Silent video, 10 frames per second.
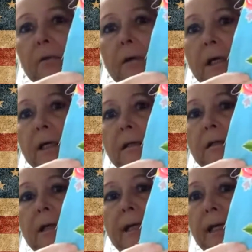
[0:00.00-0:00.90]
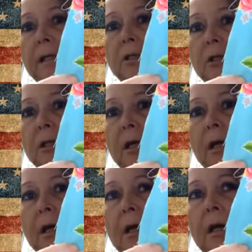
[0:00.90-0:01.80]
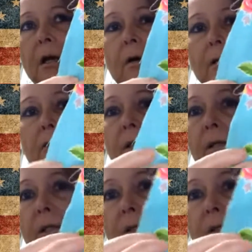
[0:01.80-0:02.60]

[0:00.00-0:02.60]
you want, an inch, or you could